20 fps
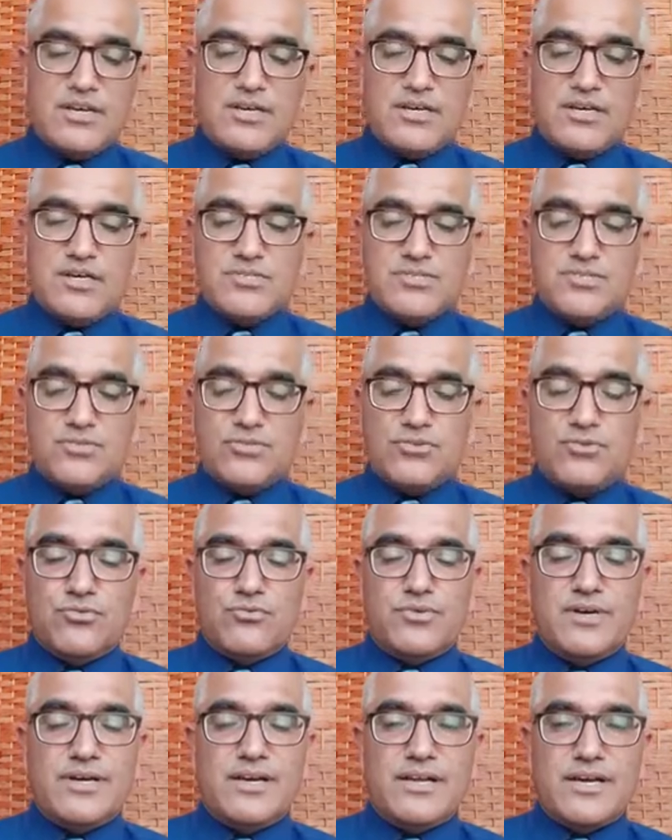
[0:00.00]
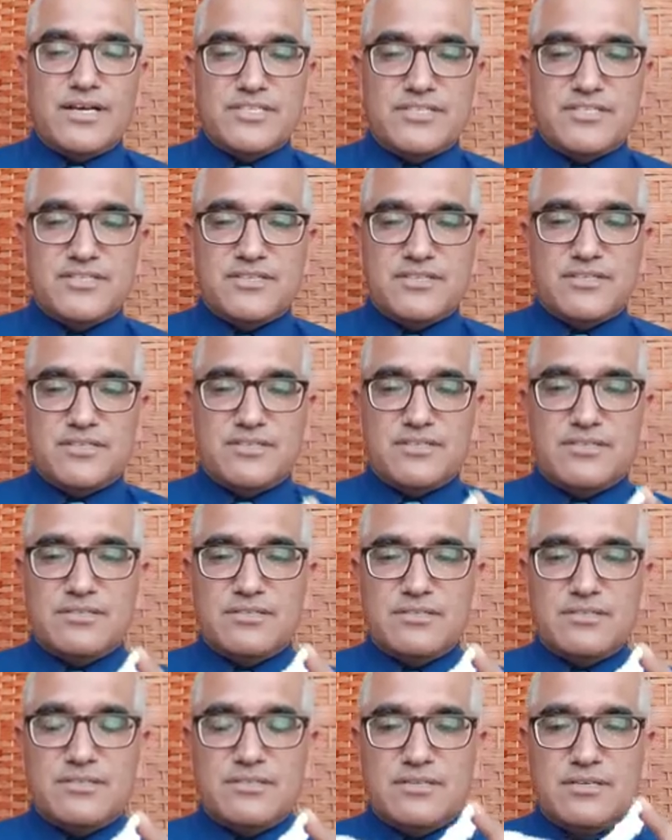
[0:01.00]
So windlass,
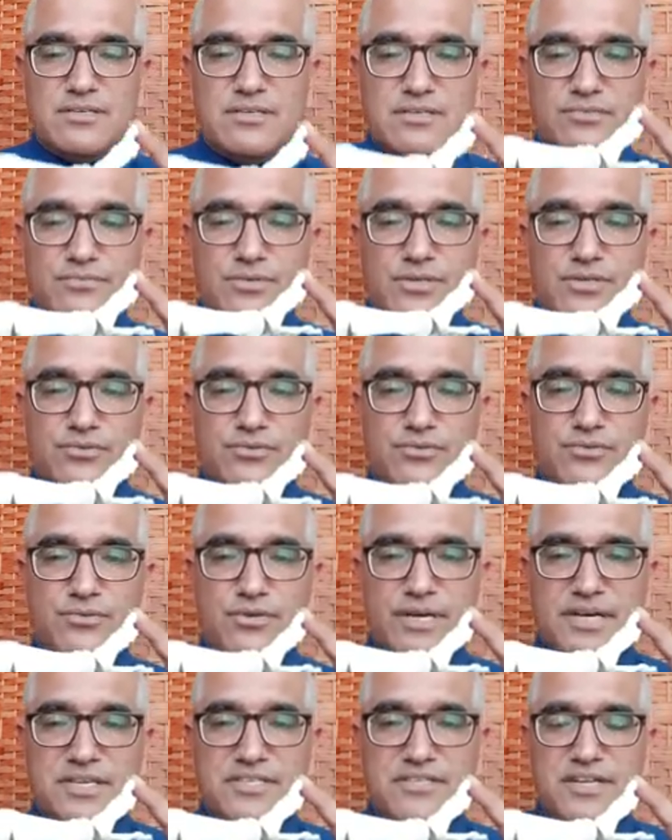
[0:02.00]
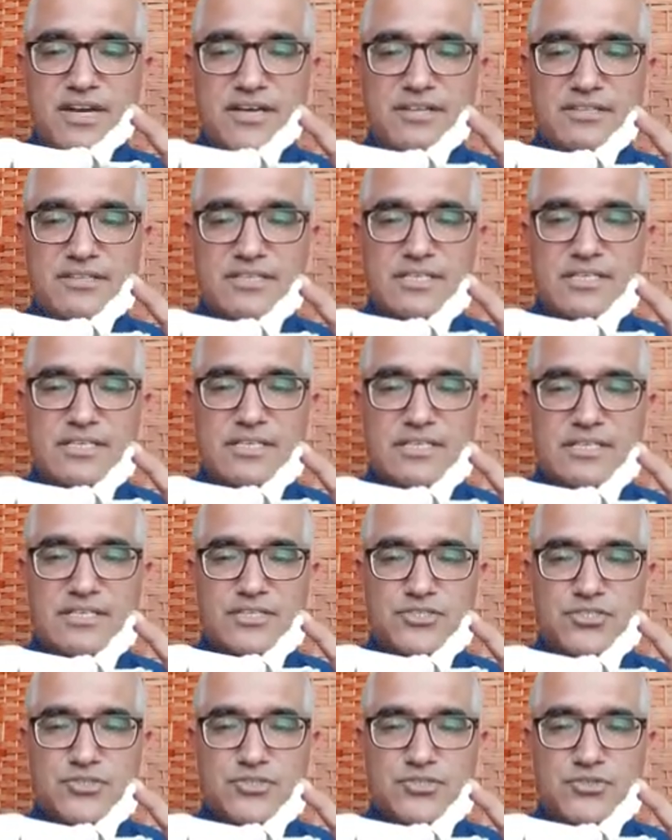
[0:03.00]
when you extend the
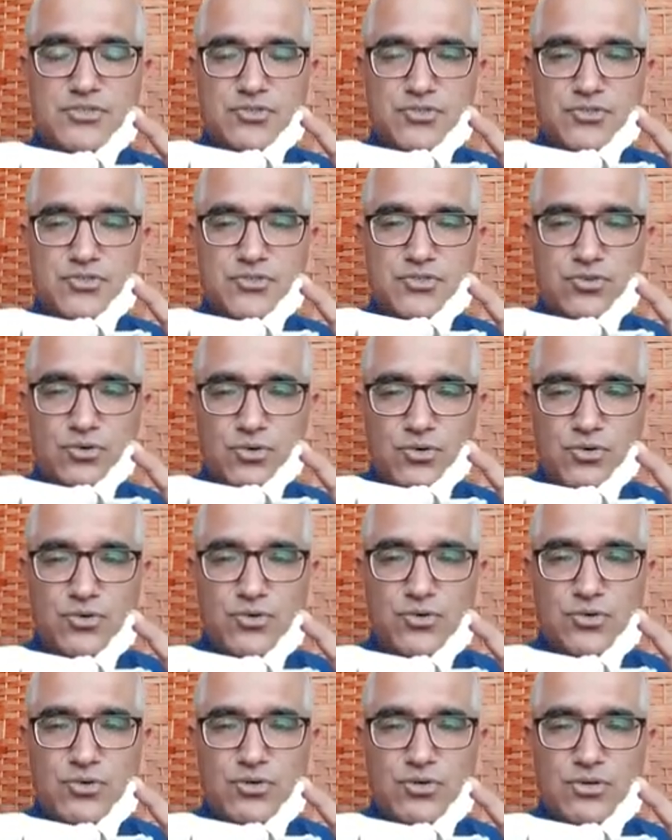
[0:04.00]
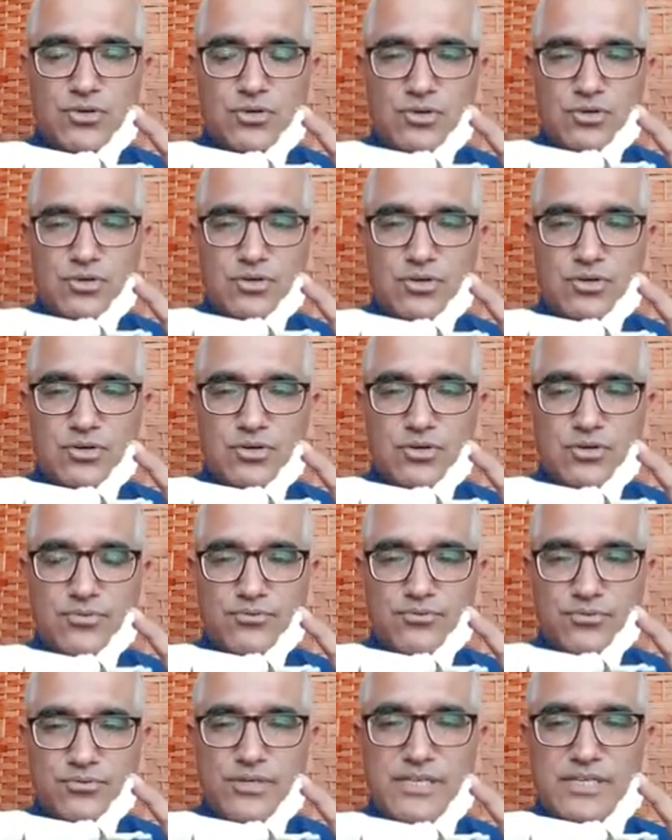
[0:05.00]
toe
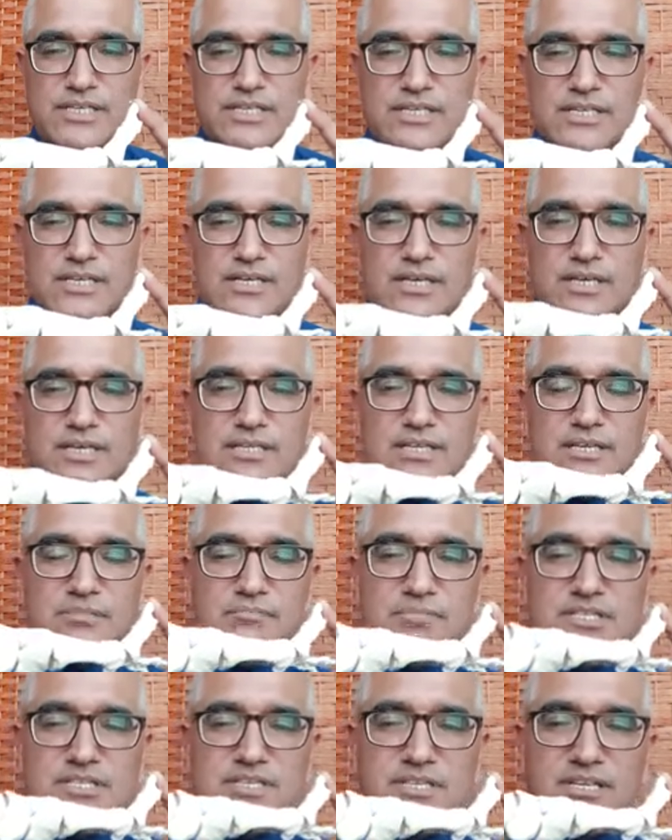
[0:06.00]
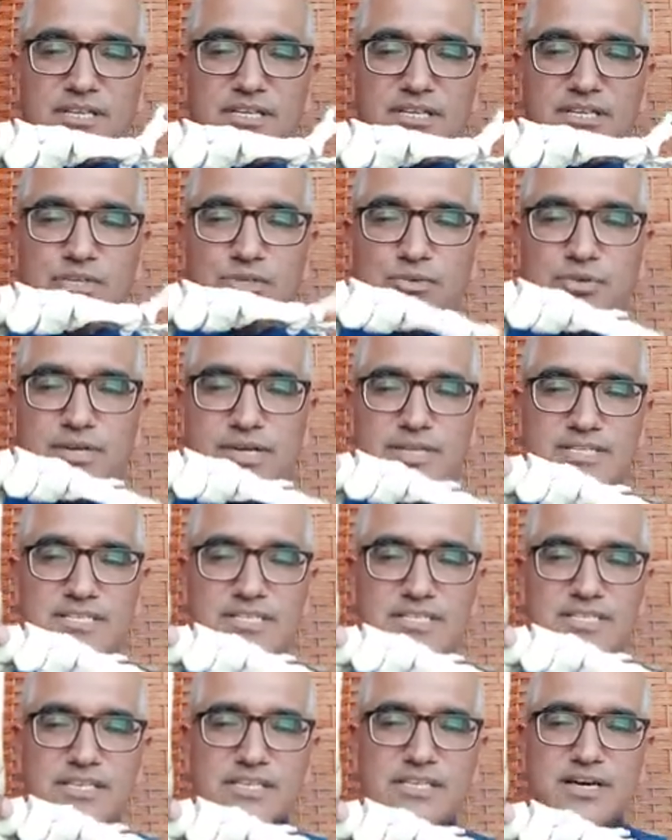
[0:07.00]
fully, then basically you can
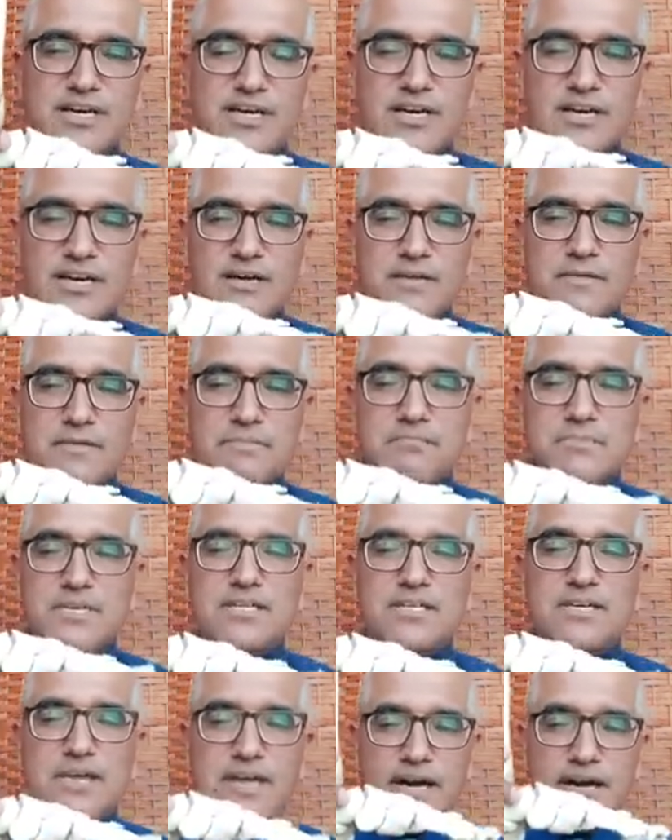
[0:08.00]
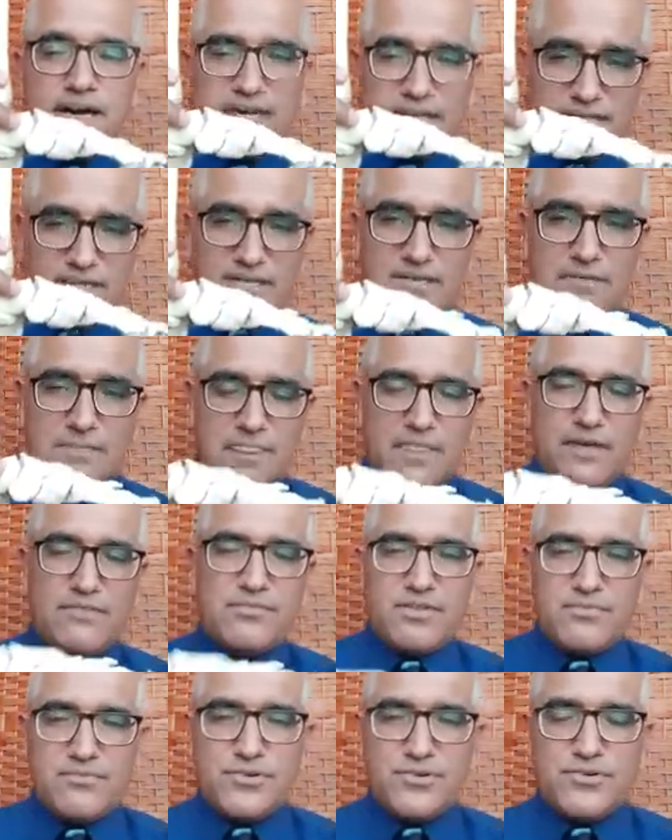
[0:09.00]
see the medial arc of the
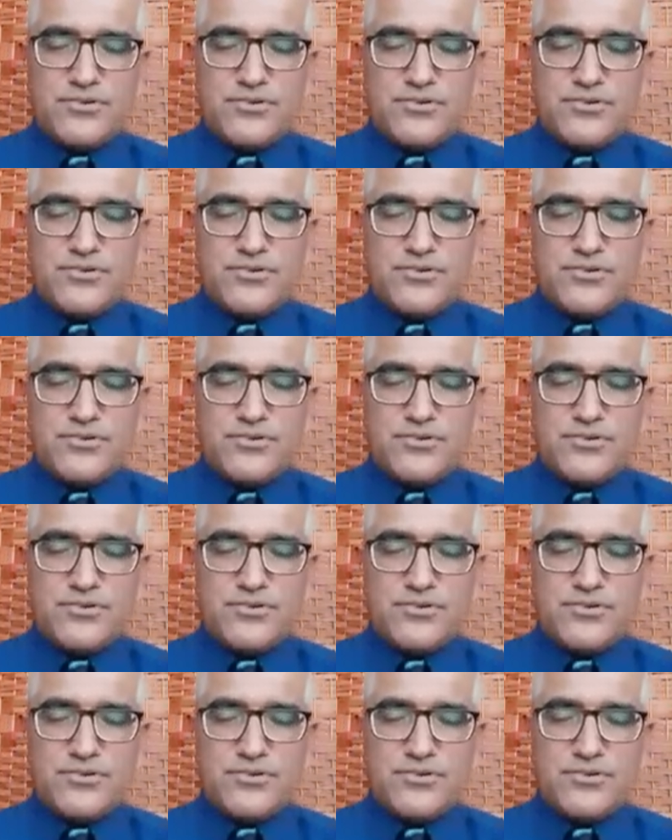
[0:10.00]
foot.